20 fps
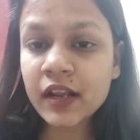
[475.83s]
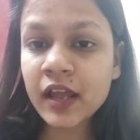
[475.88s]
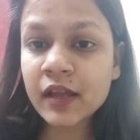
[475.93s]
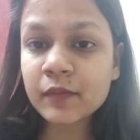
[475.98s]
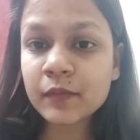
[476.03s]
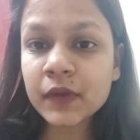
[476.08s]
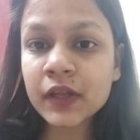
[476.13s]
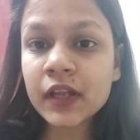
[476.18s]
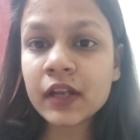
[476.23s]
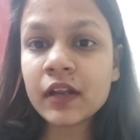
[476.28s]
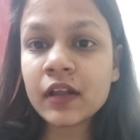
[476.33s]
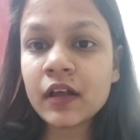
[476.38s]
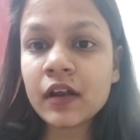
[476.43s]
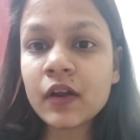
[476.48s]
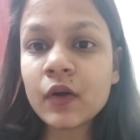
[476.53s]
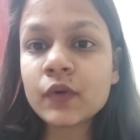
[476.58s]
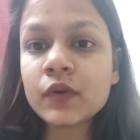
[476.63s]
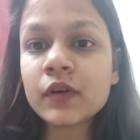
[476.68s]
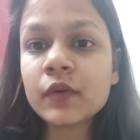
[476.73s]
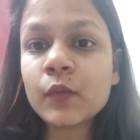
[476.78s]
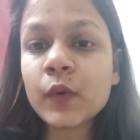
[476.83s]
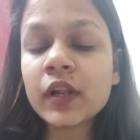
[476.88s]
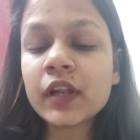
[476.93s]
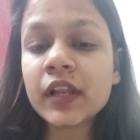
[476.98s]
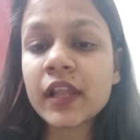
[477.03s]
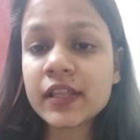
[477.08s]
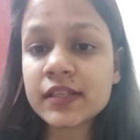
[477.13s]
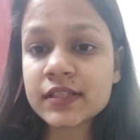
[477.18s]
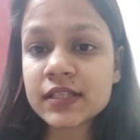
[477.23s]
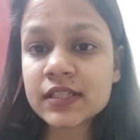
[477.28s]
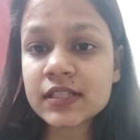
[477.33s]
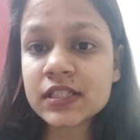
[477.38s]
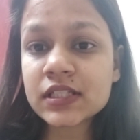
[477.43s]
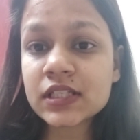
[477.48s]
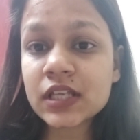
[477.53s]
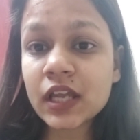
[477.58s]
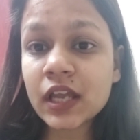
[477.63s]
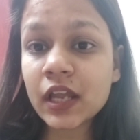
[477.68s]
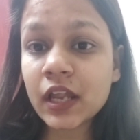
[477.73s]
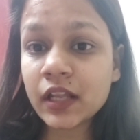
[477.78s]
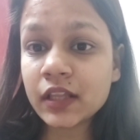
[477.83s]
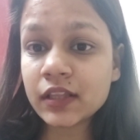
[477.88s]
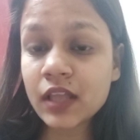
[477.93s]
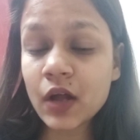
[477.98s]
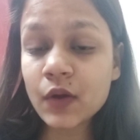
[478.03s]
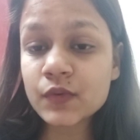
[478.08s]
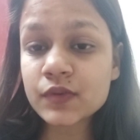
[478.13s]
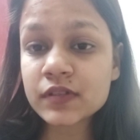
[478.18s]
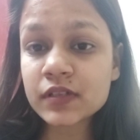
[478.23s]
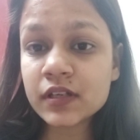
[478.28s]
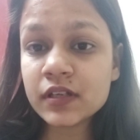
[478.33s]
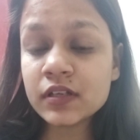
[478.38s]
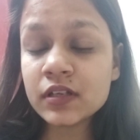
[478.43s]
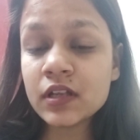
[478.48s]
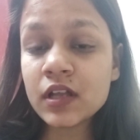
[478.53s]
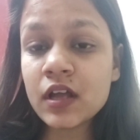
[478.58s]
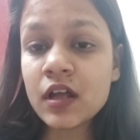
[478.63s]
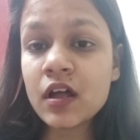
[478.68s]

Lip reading: I paid around 1,68,000